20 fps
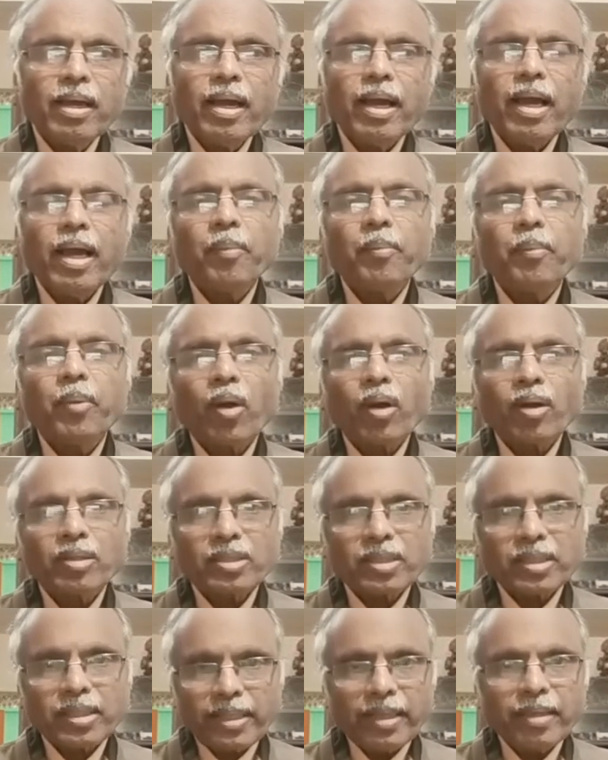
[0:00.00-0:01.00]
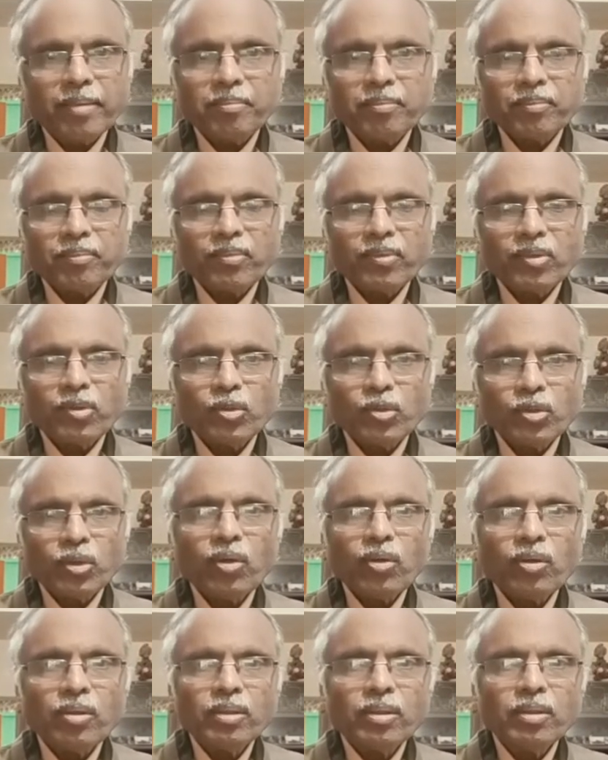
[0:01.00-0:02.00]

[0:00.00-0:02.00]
abroad scheme. So